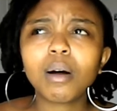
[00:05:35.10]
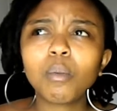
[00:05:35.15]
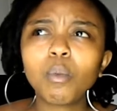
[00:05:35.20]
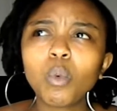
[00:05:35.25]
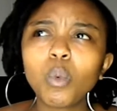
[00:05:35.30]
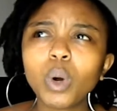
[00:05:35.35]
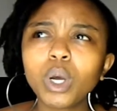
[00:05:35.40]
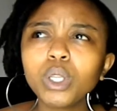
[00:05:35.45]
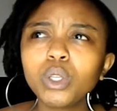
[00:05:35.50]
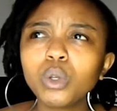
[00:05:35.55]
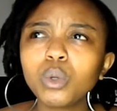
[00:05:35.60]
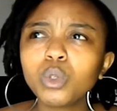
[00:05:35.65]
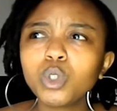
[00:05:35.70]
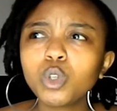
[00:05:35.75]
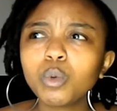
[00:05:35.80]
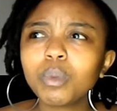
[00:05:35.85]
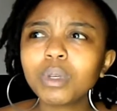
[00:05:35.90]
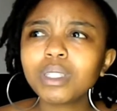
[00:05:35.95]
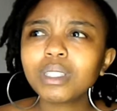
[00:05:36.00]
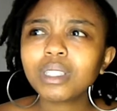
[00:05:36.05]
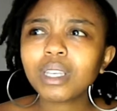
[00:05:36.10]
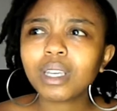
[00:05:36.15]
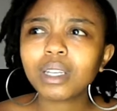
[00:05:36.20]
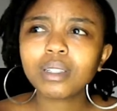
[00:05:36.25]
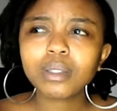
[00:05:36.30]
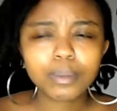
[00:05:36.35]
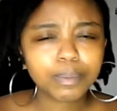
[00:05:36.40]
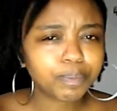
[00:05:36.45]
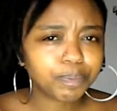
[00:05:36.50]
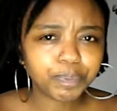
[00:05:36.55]
One YouTuber said
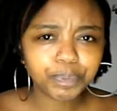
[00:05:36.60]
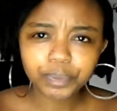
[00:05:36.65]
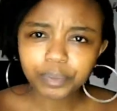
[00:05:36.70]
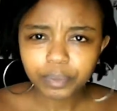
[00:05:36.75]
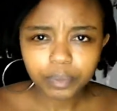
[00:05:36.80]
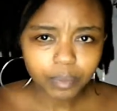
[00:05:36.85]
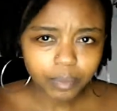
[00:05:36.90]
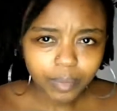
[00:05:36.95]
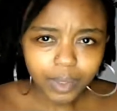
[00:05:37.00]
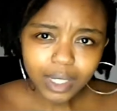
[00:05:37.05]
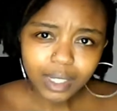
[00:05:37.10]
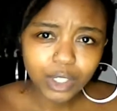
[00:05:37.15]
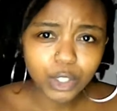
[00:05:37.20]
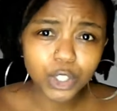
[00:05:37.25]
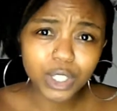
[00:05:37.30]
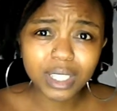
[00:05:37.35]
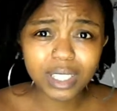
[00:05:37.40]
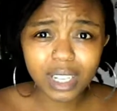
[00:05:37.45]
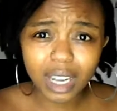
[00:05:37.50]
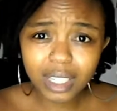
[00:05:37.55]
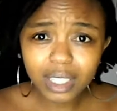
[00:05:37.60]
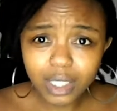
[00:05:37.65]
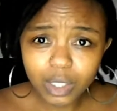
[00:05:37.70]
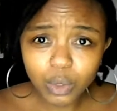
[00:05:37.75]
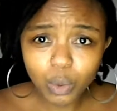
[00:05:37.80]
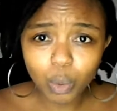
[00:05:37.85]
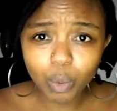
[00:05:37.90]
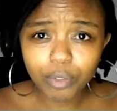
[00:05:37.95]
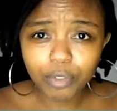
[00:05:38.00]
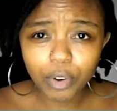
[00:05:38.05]
she dusts
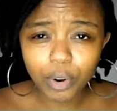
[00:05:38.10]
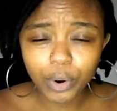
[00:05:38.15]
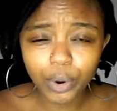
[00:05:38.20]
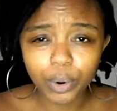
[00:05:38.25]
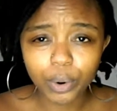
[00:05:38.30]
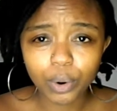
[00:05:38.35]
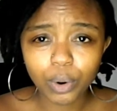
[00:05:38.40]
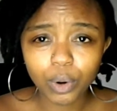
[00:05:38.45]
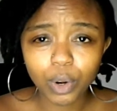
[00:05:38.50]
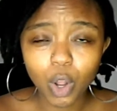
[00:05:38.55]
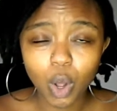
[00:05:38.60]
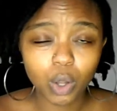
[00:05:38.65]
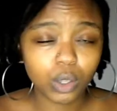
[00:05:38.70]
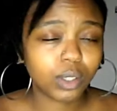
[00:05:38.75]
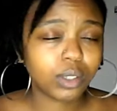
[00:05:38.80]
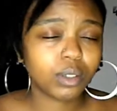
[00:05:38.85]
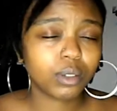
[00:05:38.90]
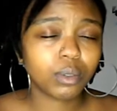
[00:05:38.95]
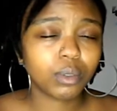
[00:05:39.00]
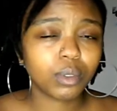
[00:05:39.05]
off her locks,